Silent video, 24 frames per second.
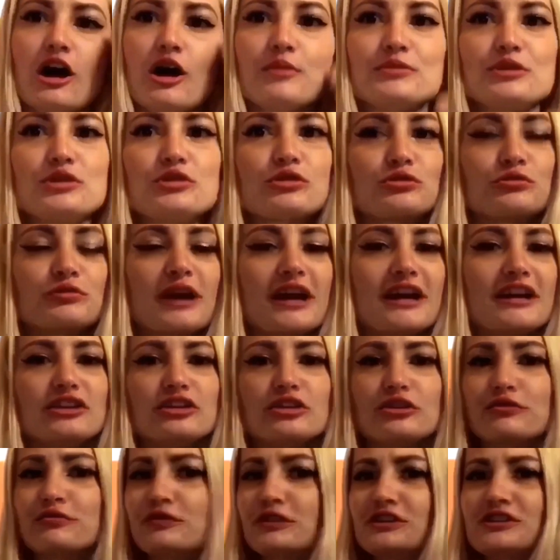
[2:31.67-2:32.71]
you can write your
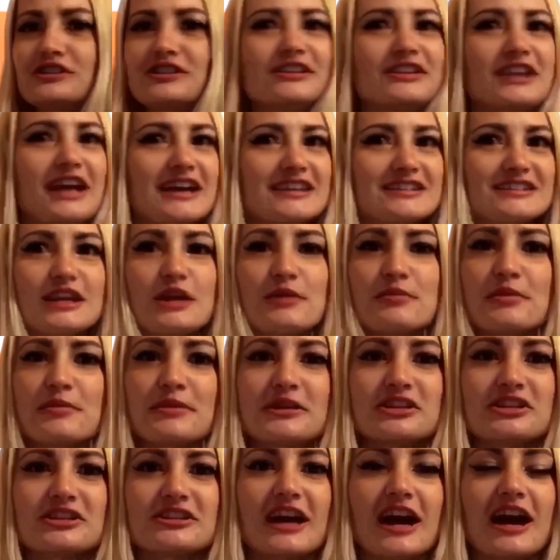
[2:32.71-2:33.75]
first and last name a
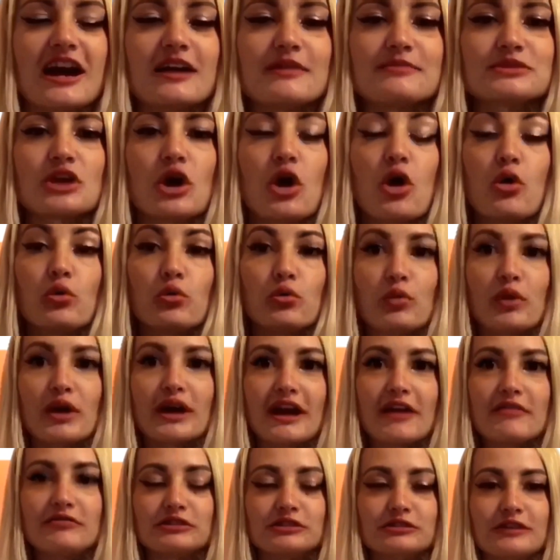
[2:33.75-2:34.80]
bunch of times,
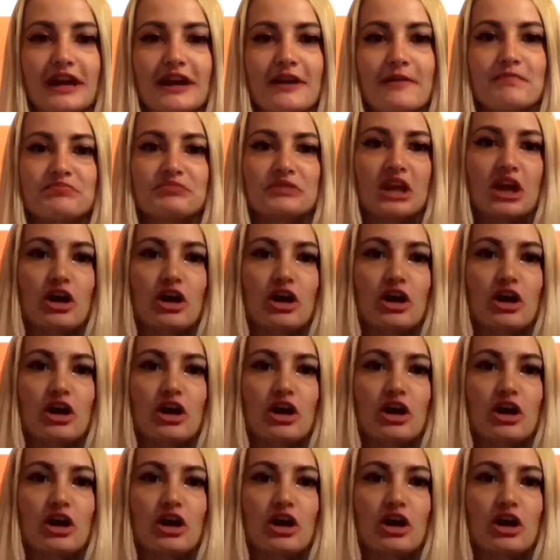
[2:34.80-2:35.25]
whatever, right?